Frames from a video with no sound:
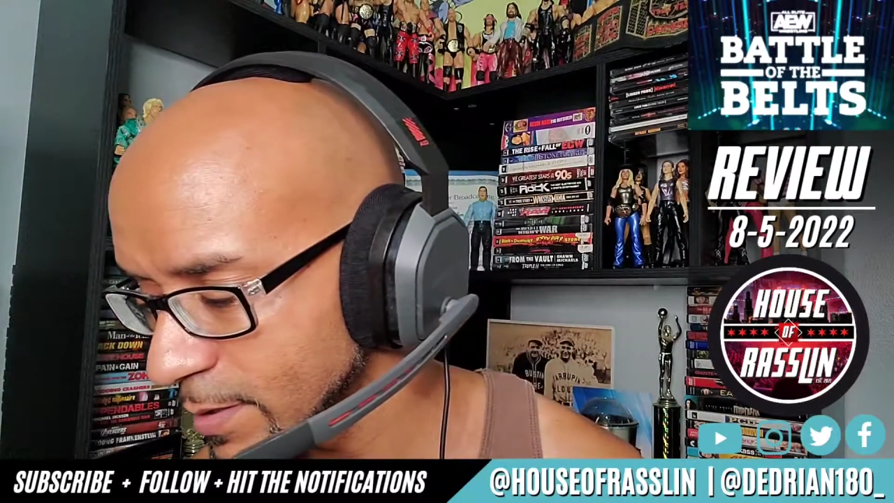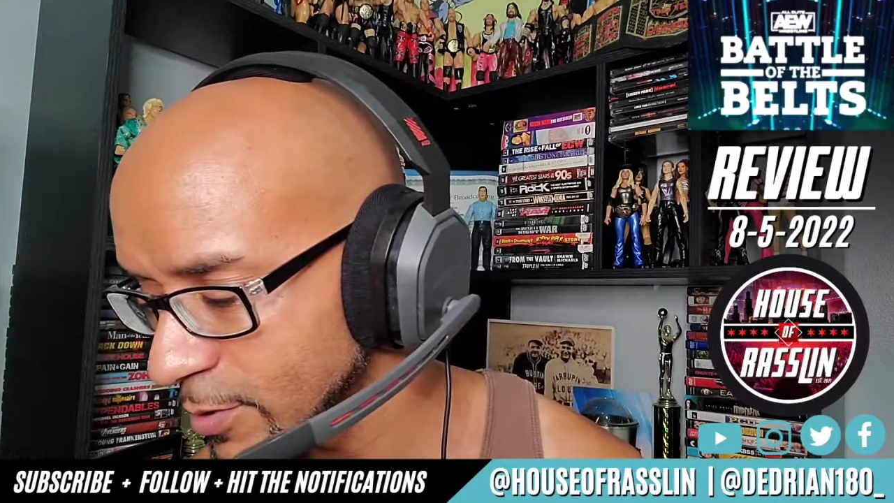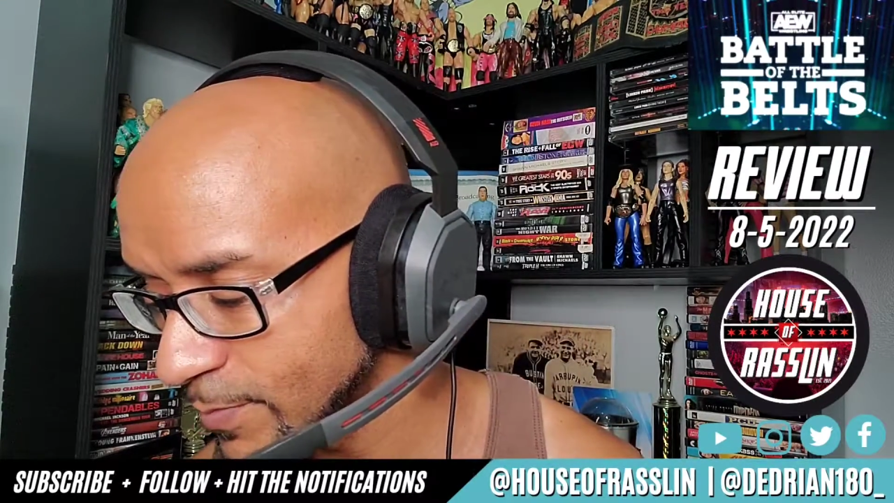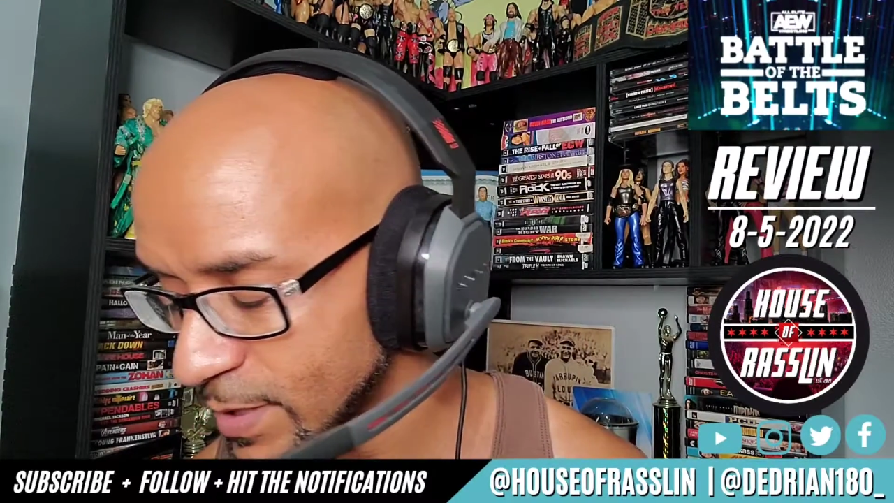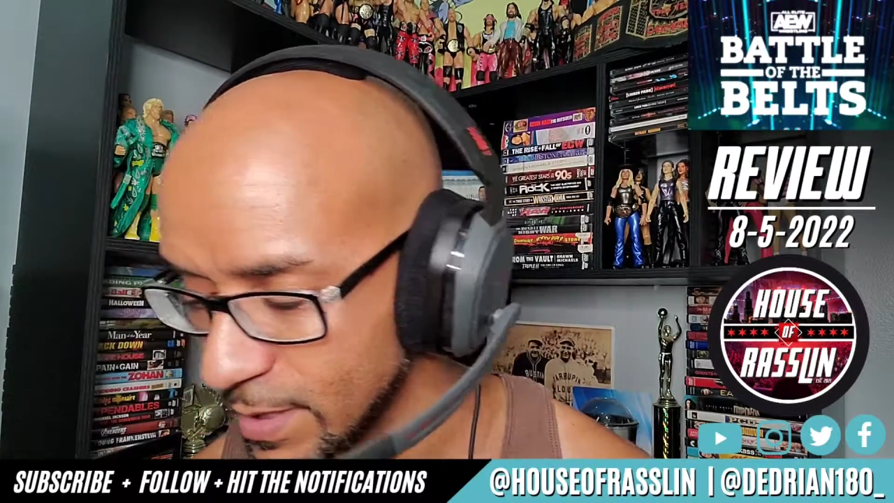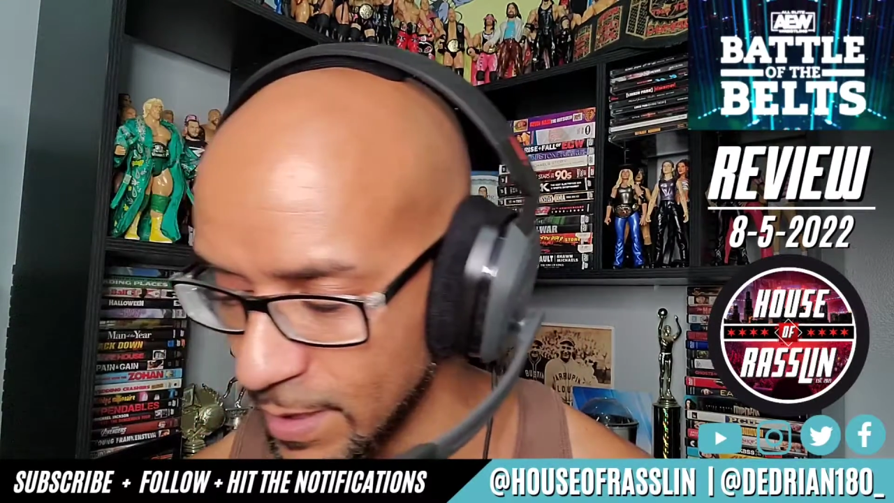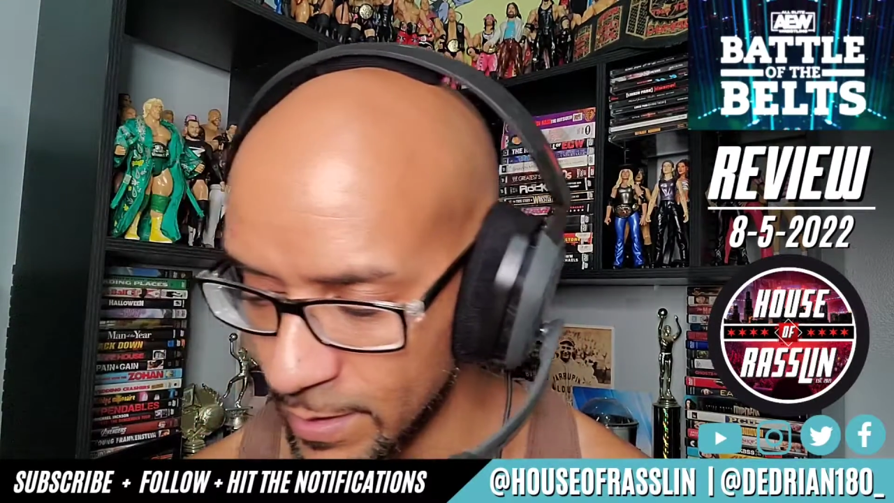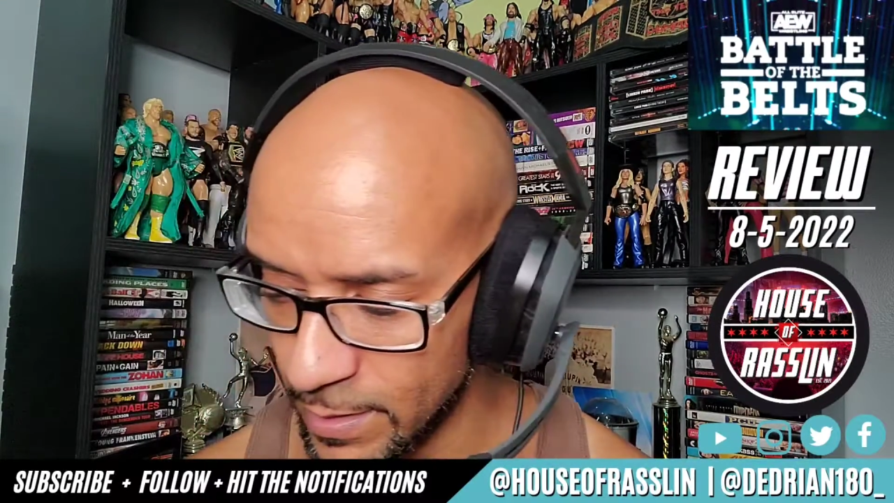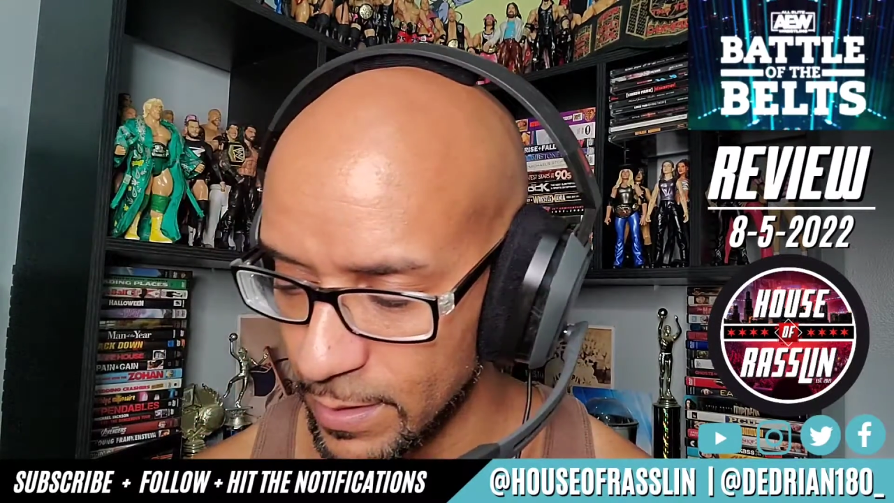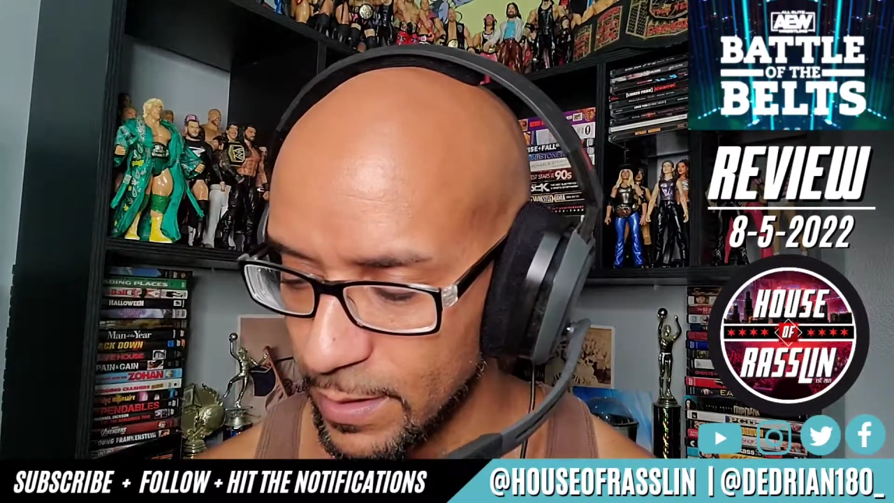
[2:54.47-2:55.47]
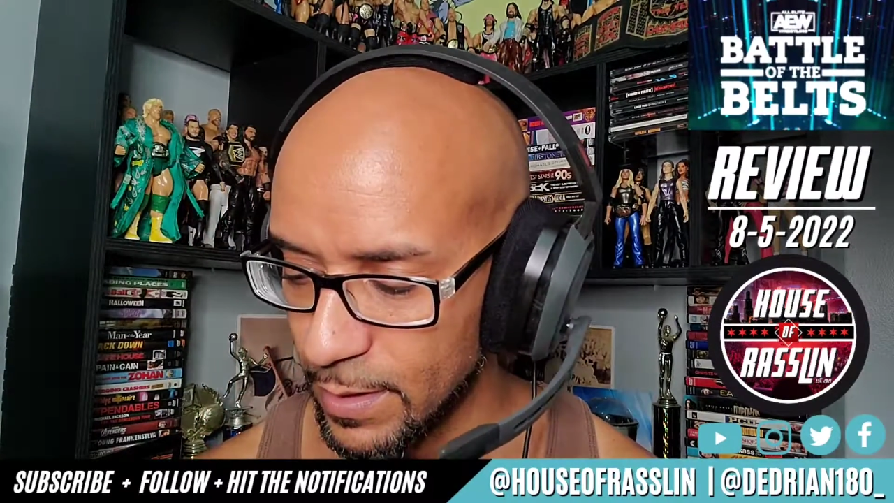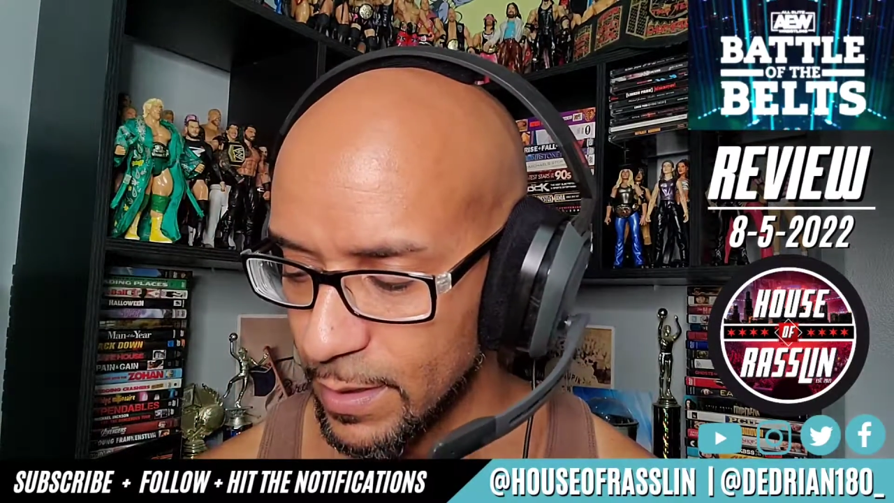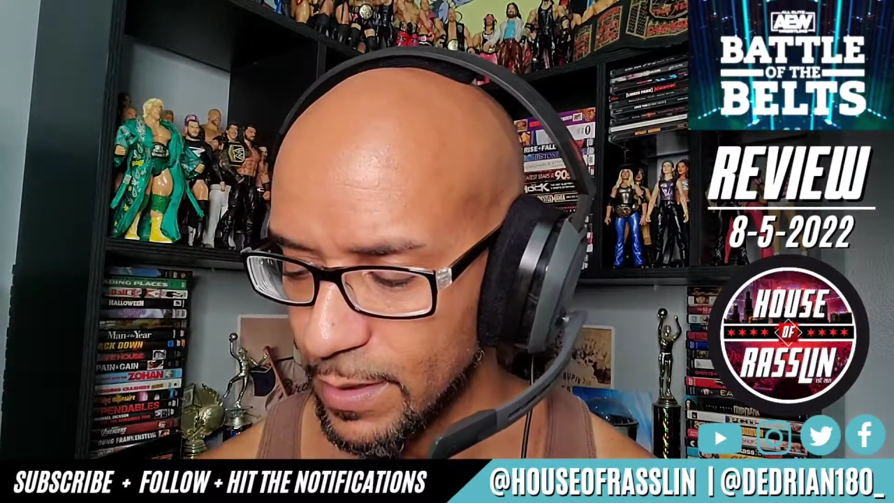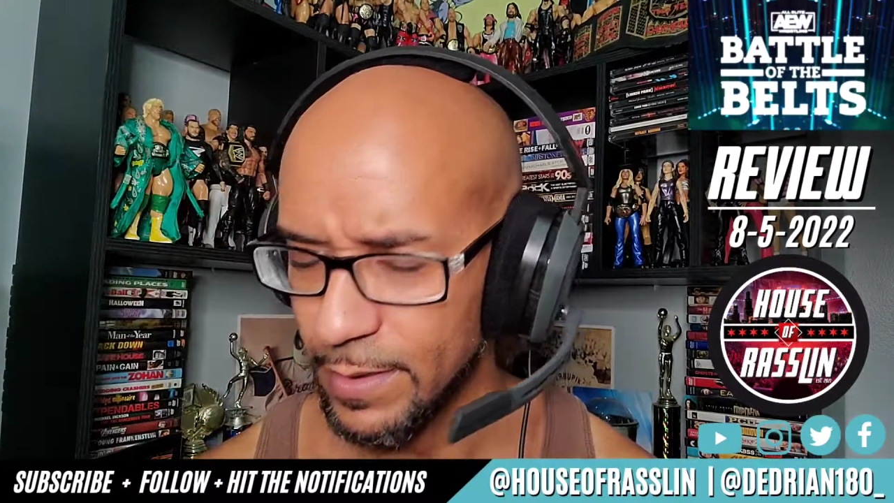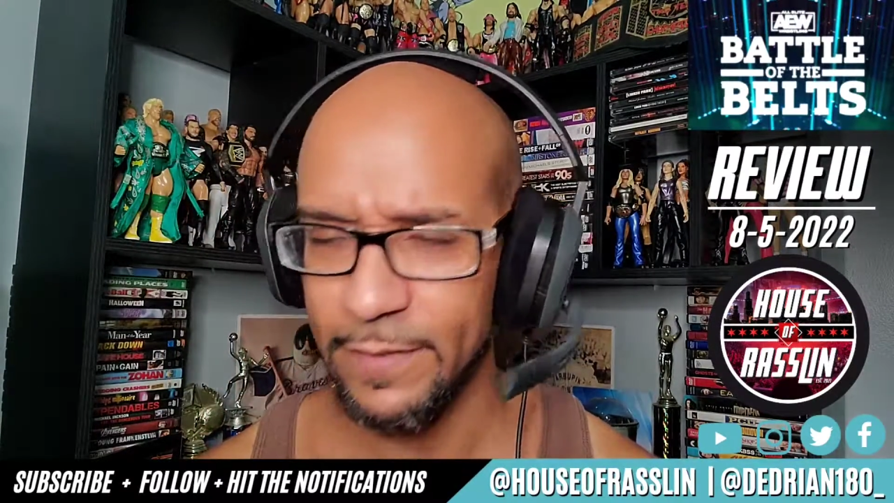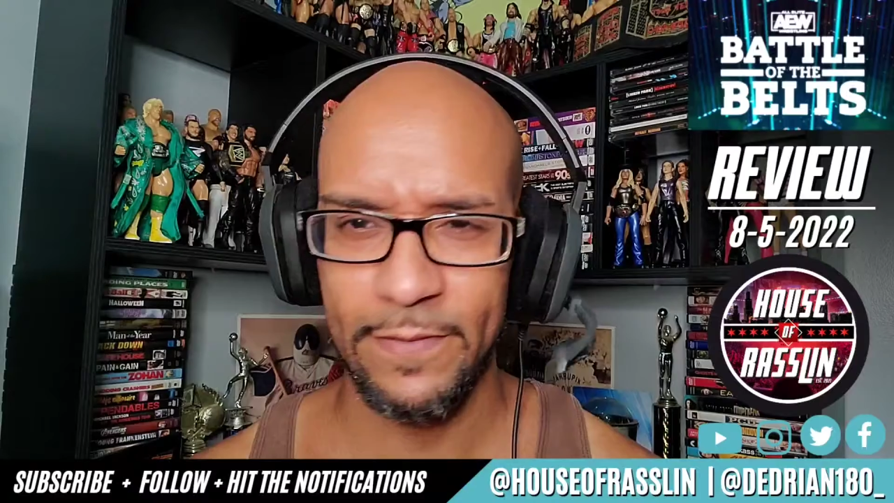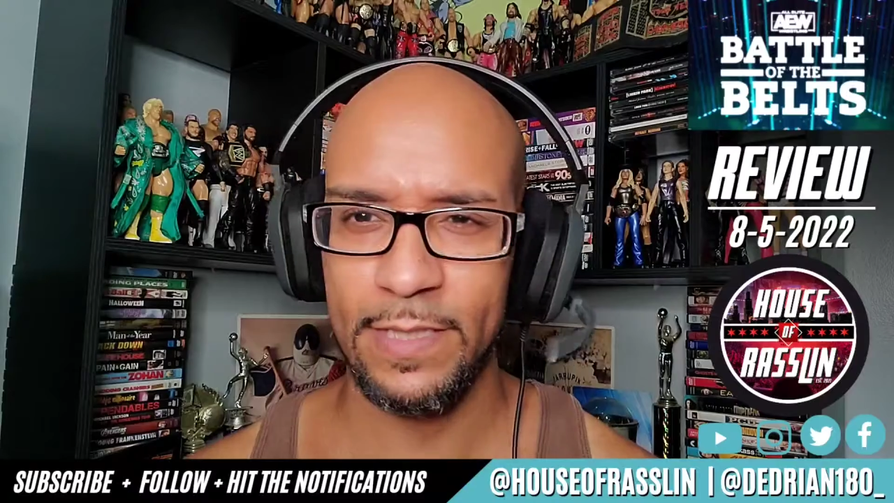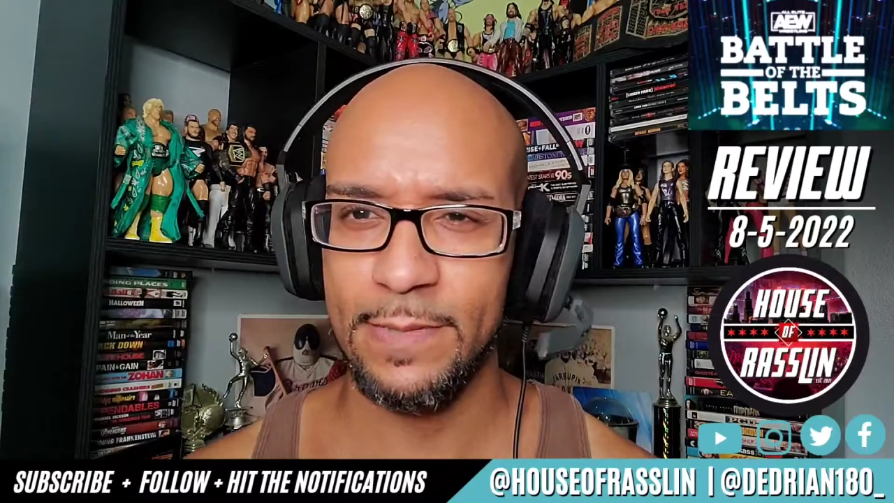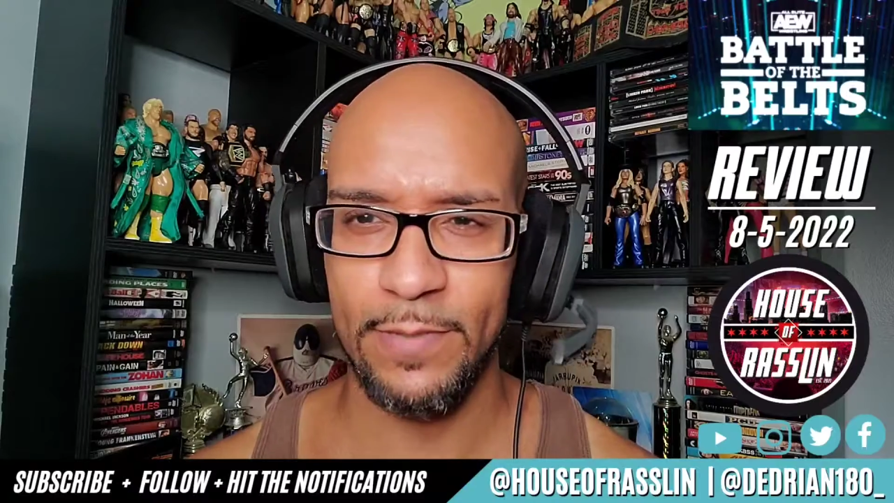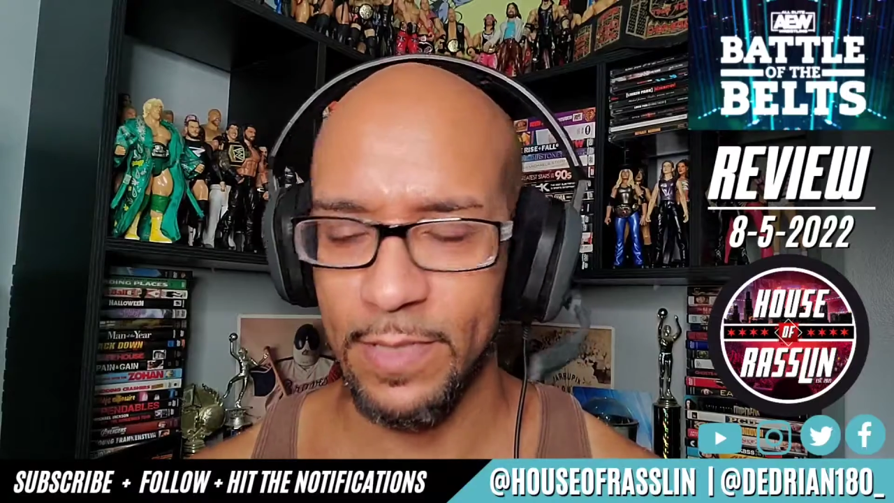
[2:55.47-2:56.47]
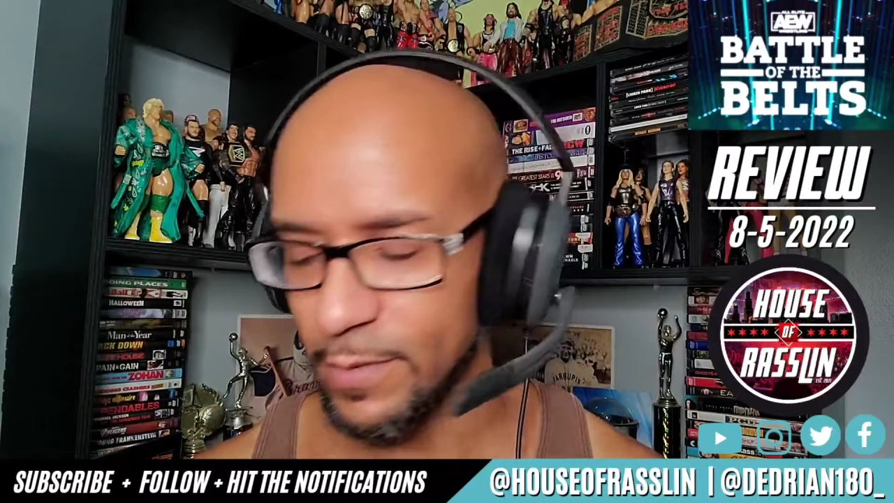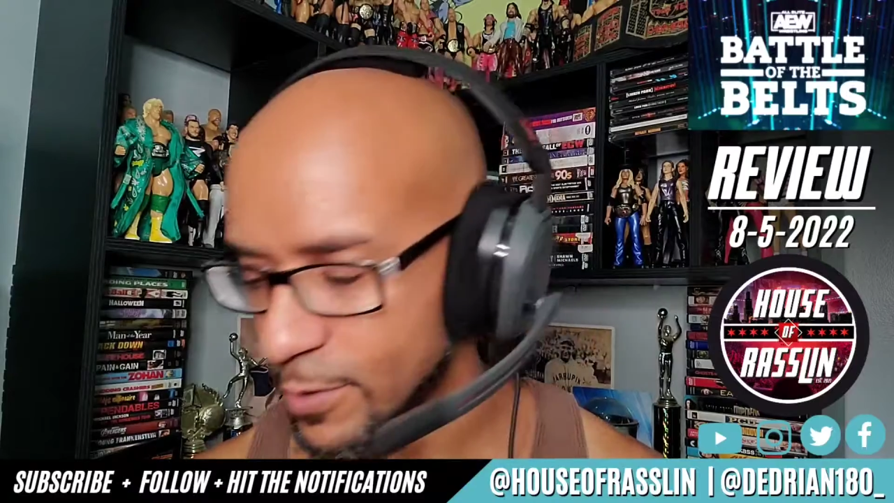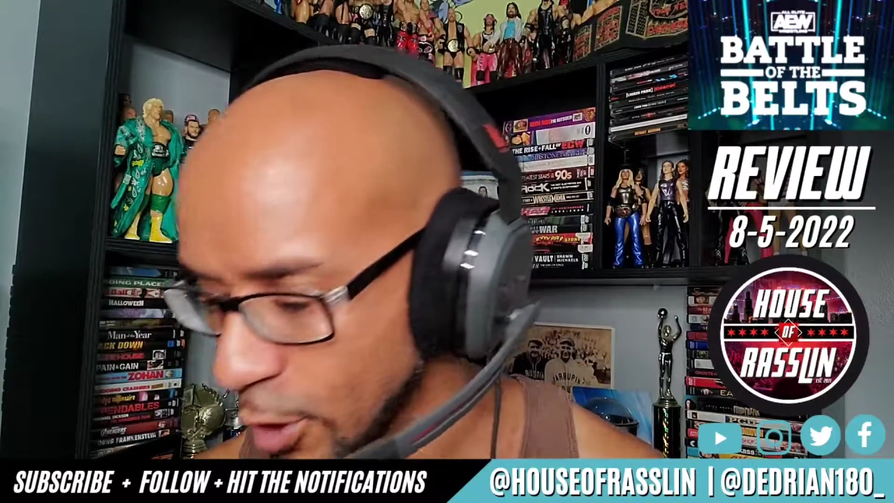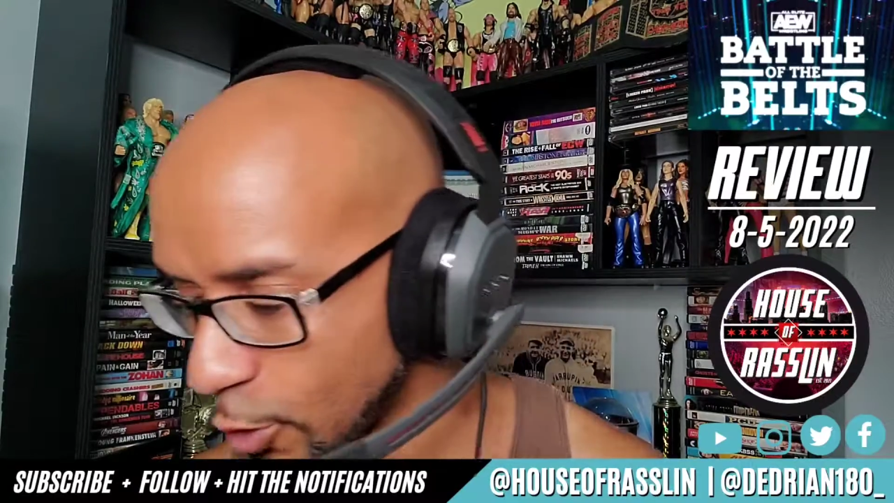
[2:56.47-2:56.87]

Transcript: Supasea, if that's pronounced